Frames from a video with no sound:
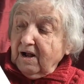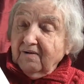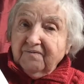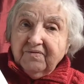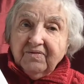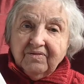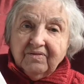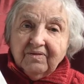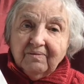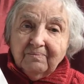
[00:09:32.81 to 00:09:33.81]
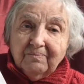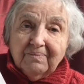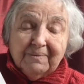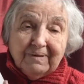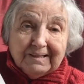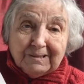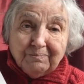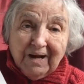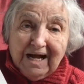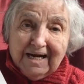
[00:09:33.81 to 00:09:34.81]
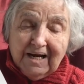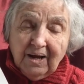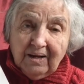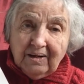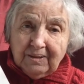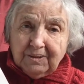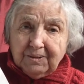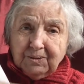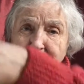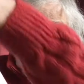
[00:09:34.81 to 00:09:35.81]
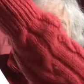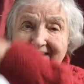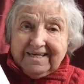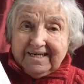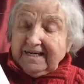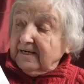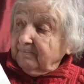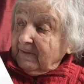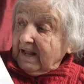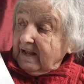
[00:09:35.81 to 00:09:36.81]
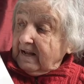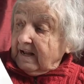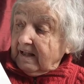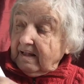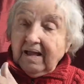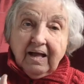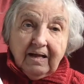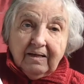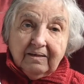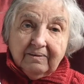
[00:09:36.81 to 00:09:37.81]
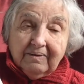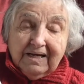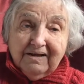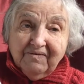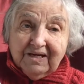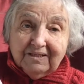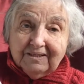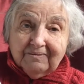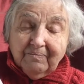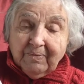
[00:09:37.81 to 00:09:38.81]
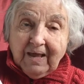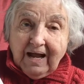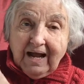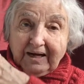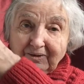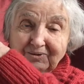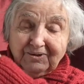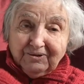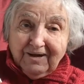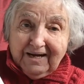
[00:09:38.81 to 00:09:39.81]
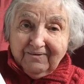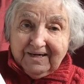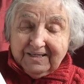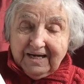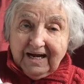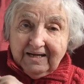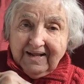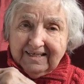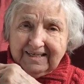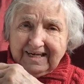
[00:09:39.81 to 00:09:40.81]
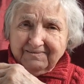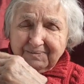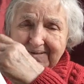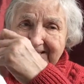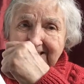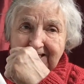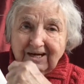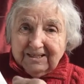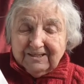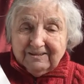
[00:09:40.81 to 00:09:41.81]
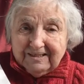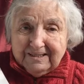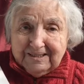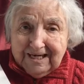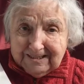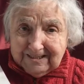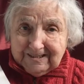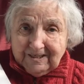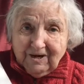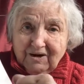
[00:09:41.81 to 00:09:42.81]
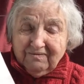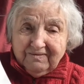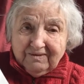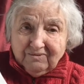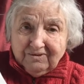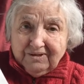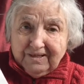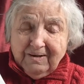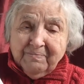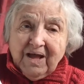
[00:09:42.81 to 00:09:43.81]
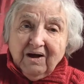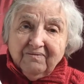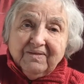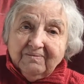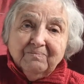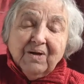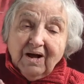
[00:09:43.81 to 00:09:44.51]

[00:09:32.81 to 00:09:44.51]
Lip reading: of maybe the spine, swell it in, leave it, and draw around it. That gives me a start to the gesture of the drawing of the